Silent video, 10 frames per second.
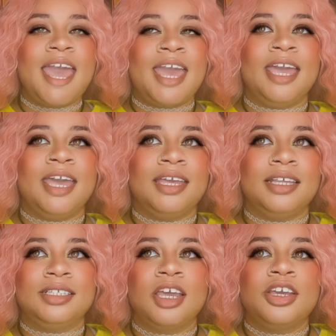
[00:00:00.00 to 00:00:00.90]

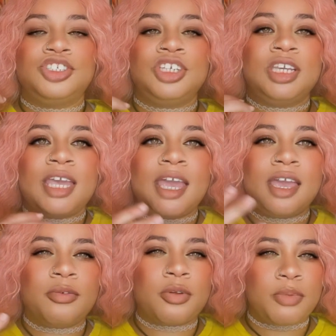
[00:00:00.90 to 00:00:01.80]
and she
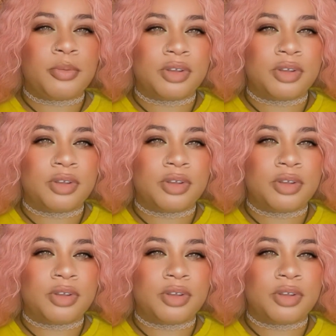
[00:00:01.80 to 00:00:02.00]
can't remember.